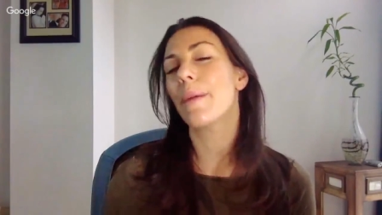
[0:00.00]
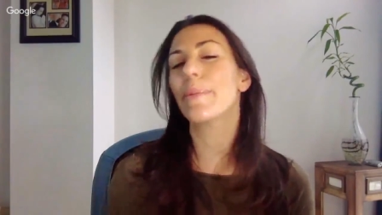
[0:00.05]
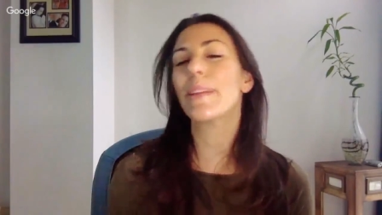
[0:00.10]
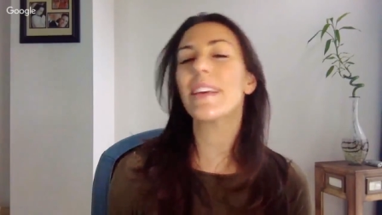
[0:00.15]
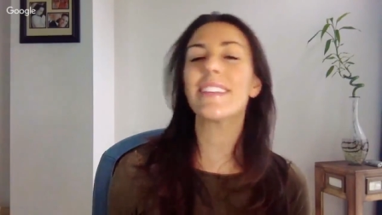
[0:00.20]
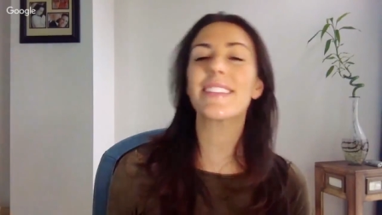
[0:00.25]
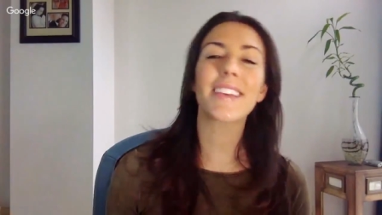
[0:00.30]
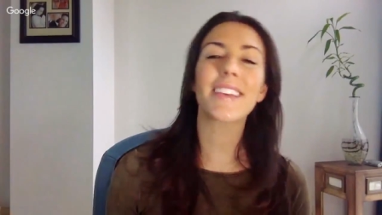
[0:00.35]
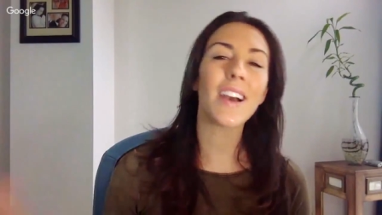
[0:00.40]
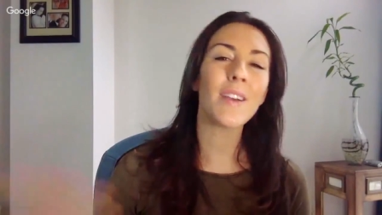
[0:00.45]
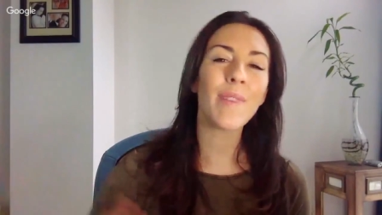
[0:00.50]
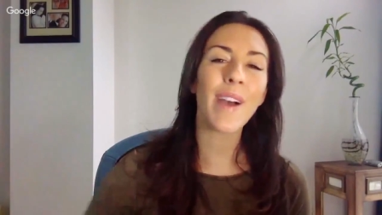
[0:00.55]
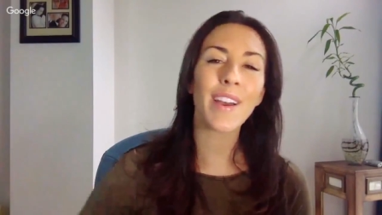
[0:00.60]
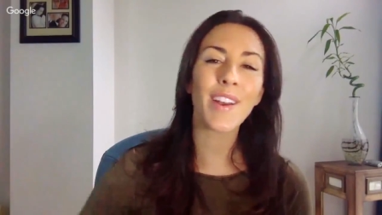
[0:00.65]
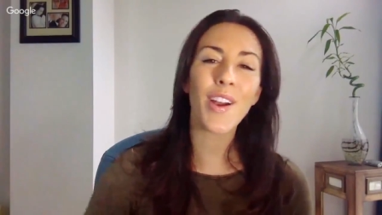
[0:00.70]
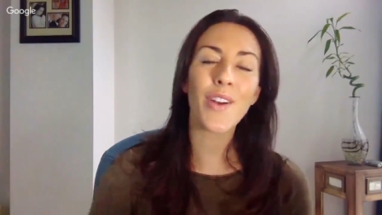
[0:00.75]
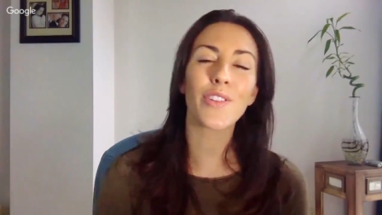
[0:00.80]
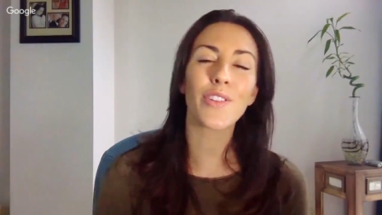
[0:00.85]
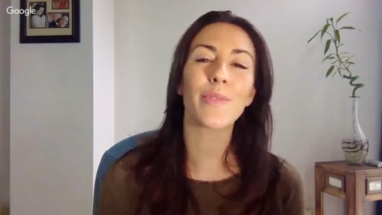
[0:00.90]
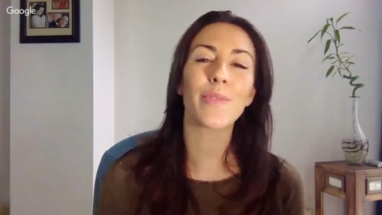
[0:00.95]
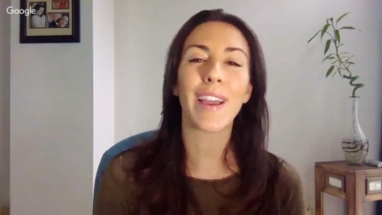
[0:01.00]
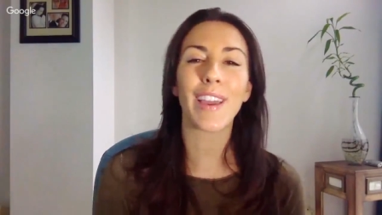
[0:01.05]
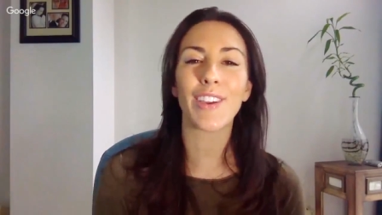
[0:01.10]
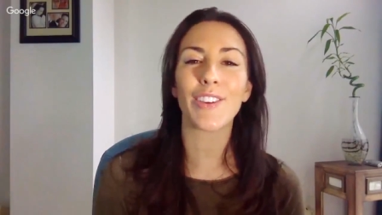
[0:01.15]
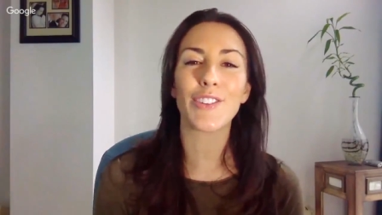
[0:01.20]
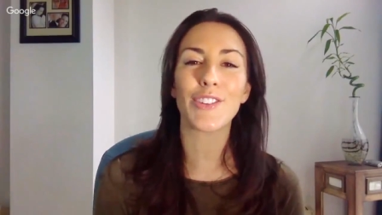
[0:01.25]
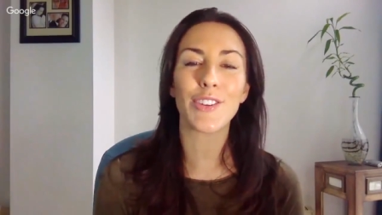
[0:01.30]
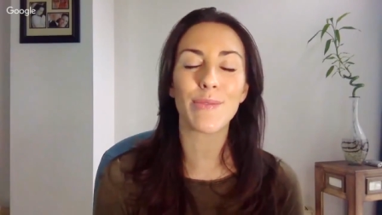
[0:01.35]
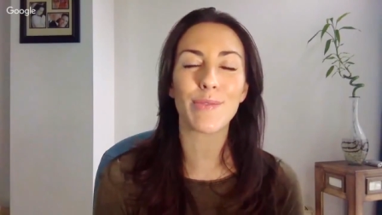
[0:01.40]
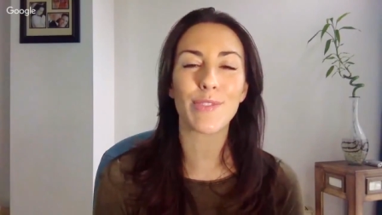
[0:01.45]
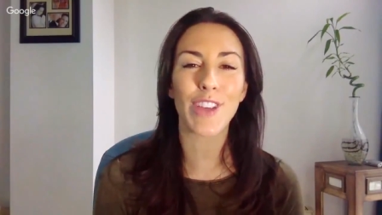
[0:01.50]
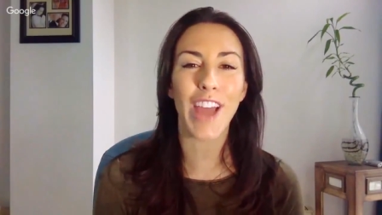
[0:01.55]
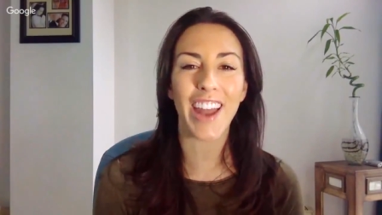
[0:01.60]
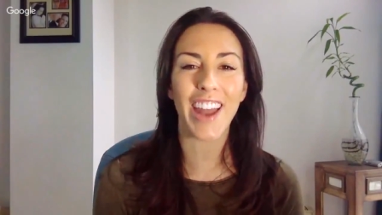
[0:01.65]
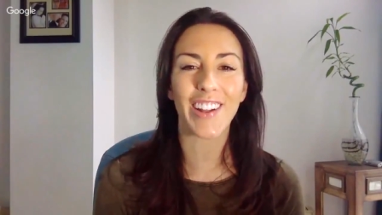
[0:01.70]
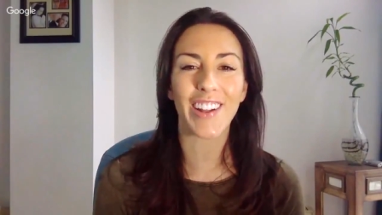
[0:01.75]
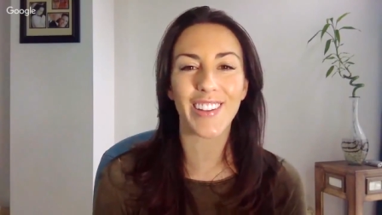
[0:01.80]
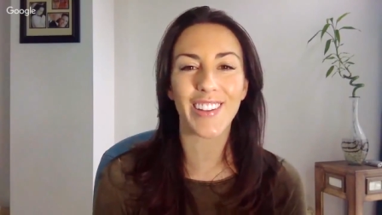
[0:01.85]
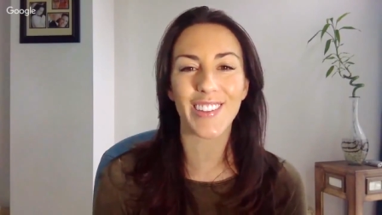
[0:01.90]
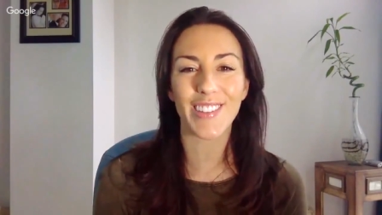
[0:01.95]
please come on over to my YouTube
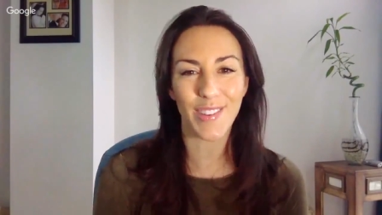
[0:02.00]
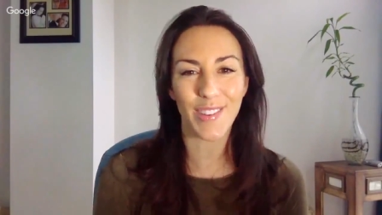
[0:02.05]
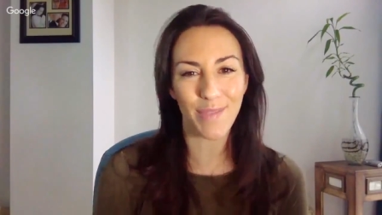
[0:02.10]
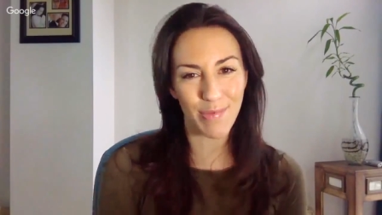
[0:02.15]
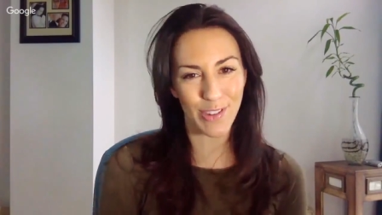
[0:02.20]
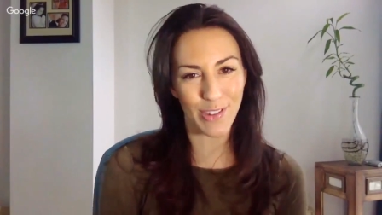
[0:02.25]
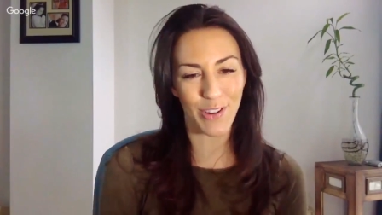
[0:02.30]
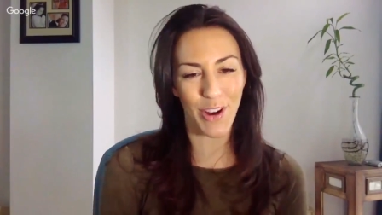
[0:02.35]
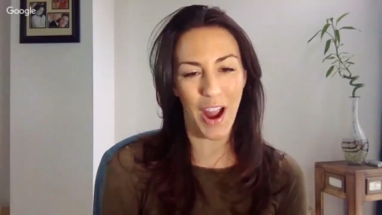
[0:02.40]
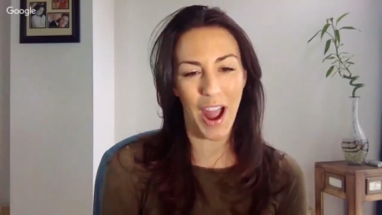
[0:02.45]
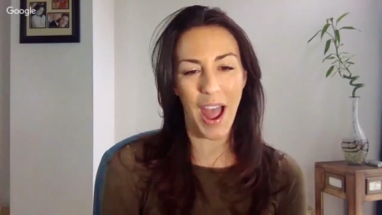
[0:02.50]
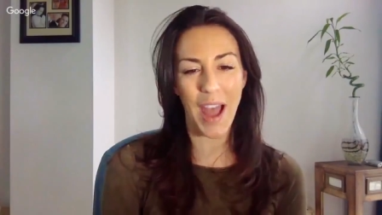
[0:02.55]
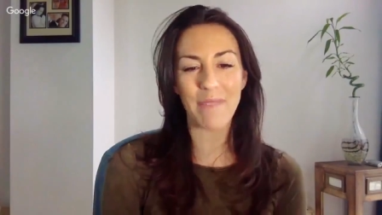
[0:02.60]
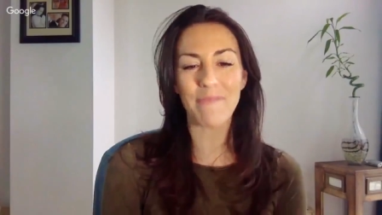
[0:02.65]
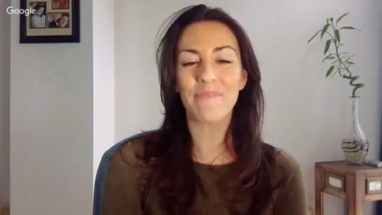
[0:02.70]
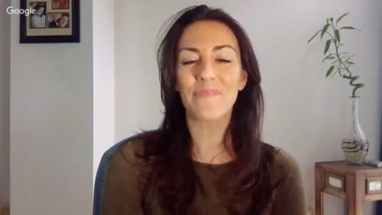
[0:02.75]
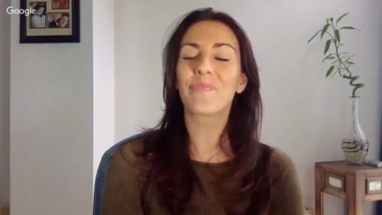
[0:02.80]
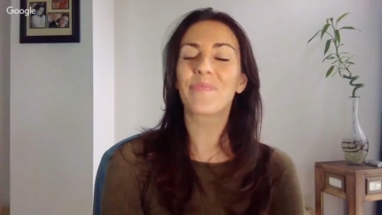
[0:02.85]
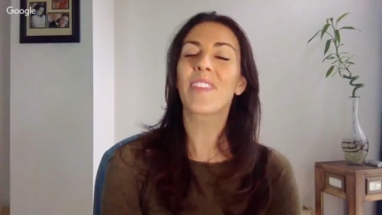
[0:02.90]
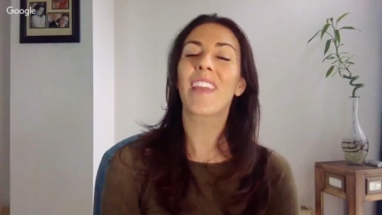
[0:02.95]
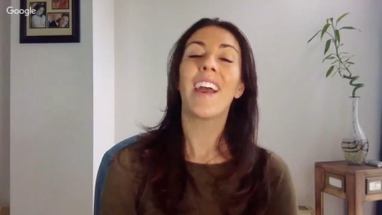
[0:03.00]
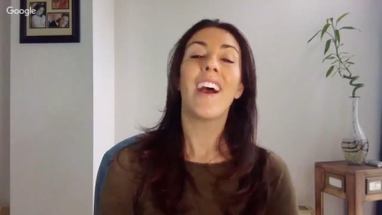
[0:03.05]
channel and subscribe